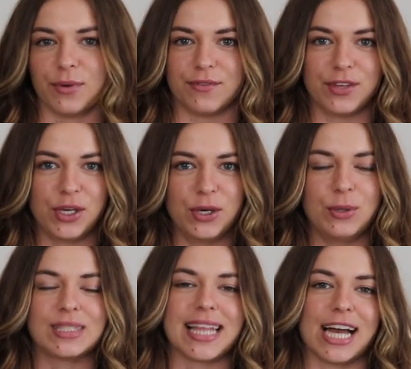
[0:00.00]

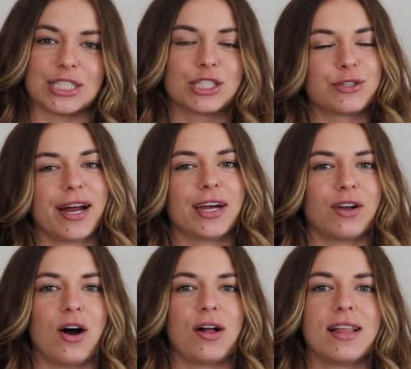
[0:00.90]
review slash try on
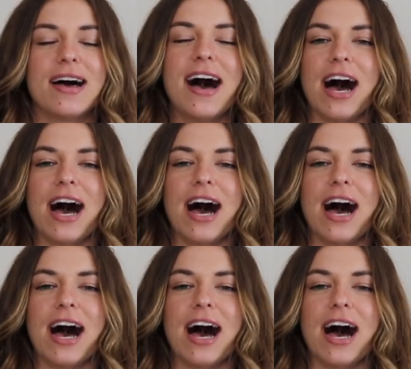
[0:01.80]
haul